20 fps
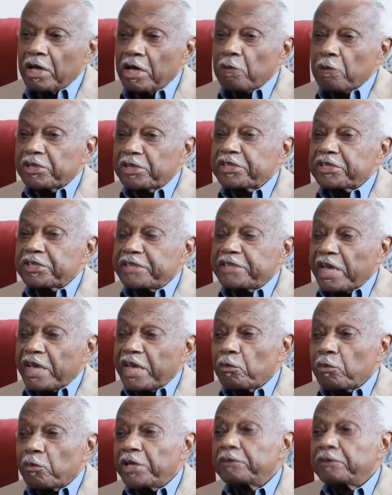this is a day
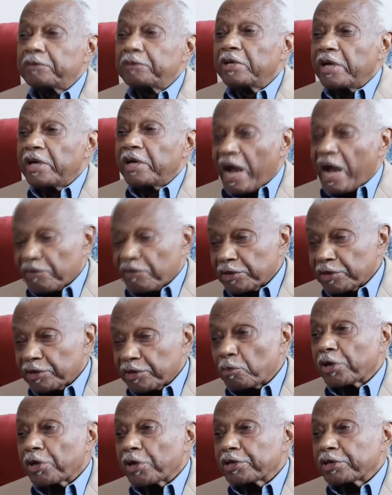when African
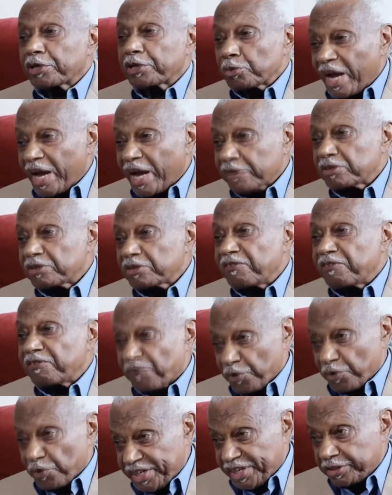Americans were actually
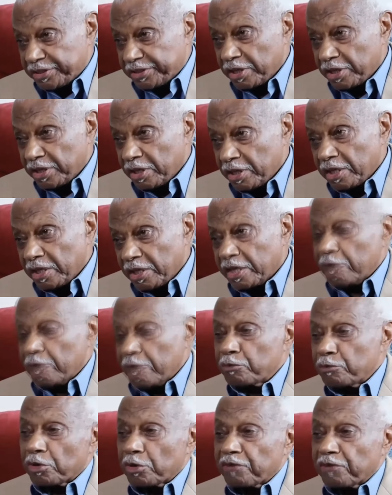freed, even
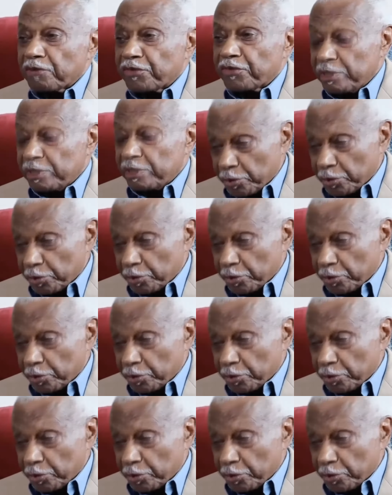though their freedom was